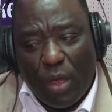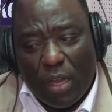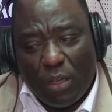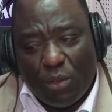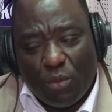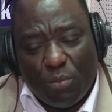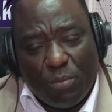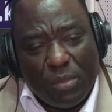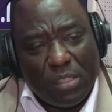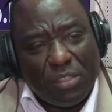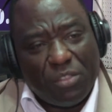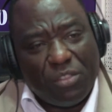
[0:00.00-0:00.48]

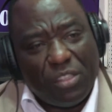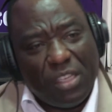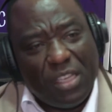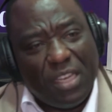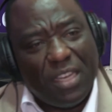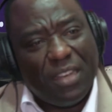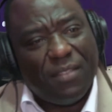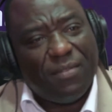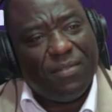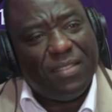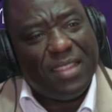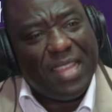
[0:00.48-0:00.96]
to be
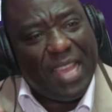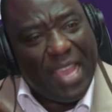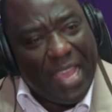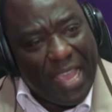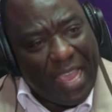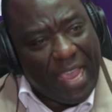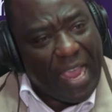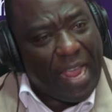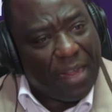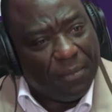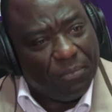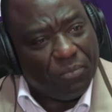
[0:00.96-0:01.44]
seen
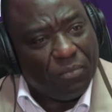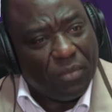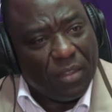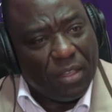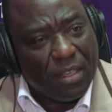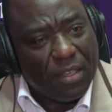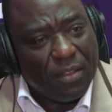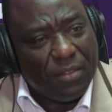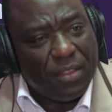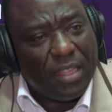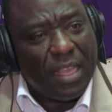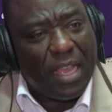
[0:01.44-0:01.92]
there.
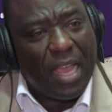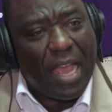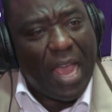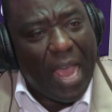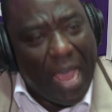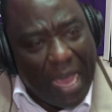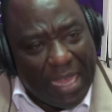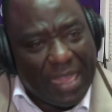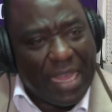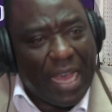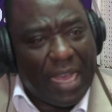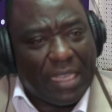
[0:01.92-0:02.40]
There
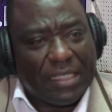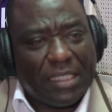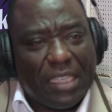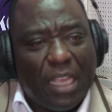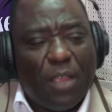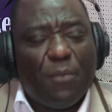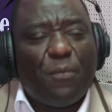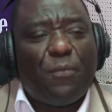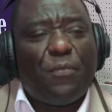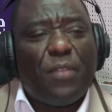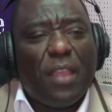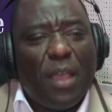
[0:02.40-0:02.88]
are others.
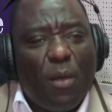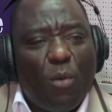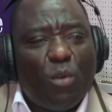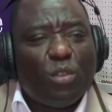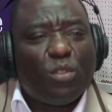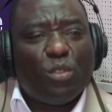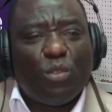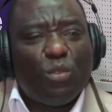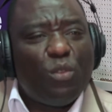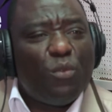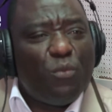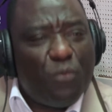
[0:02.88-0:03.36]
If there
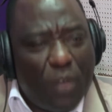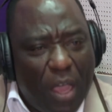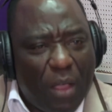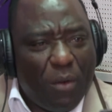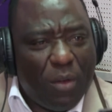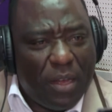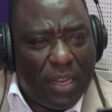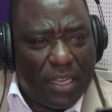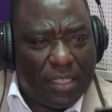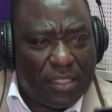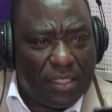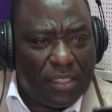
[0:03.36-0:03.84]
was no
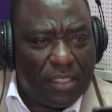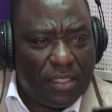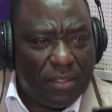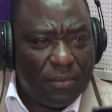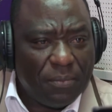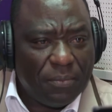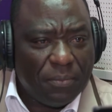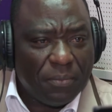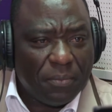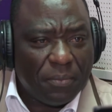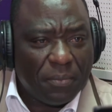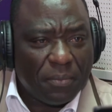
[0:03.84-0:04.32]
violence,
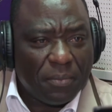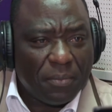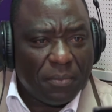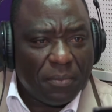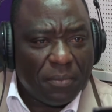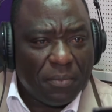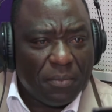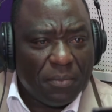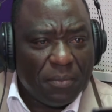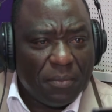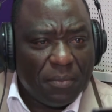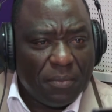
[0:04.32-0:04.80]

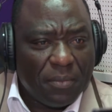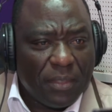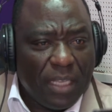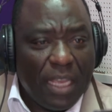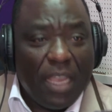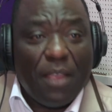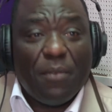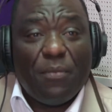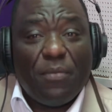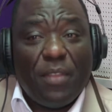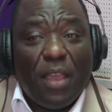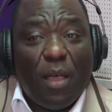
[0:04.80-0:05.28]

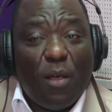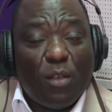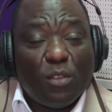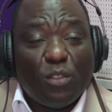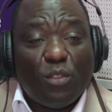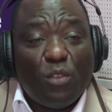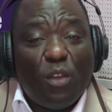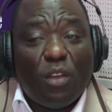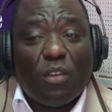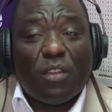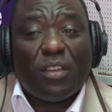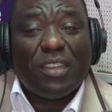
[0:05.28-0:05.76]
if there was
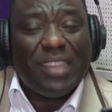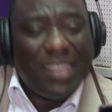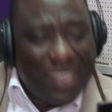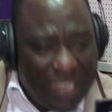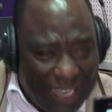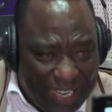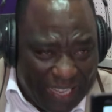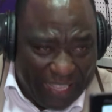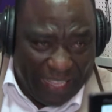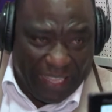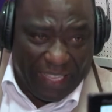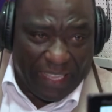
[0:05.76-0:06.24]
no
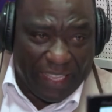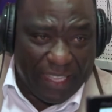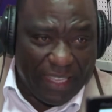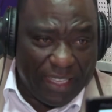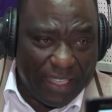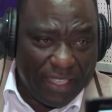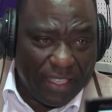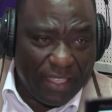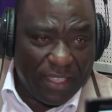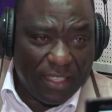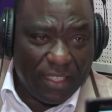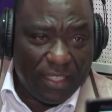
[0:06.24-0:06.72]
killing,
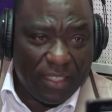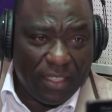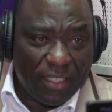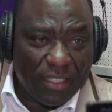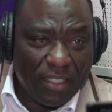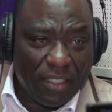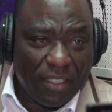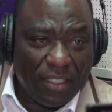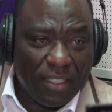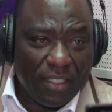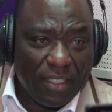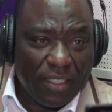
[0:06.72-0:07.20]

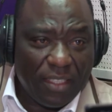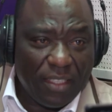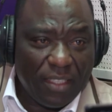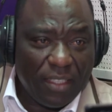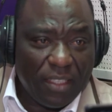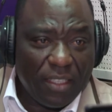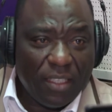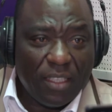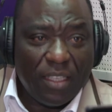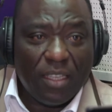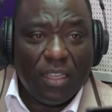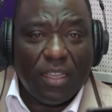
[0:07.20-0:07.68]

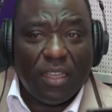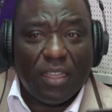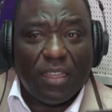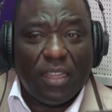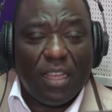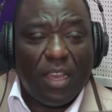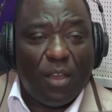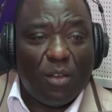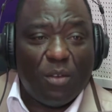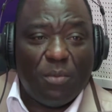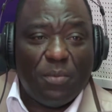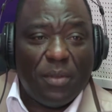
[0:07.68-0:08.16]

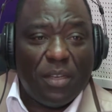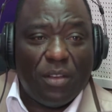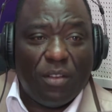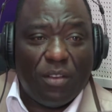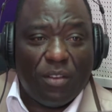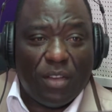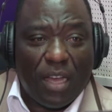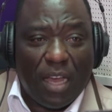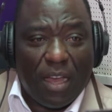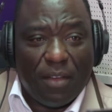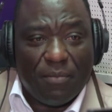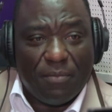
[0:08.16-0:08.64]
there would be
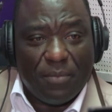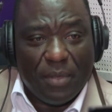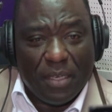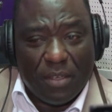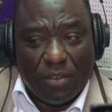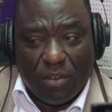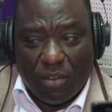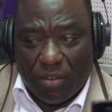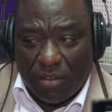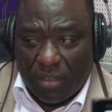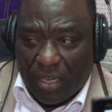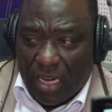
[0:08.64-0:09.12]

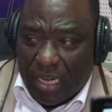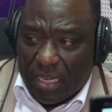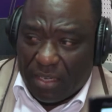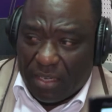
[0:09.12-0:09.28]
no grand.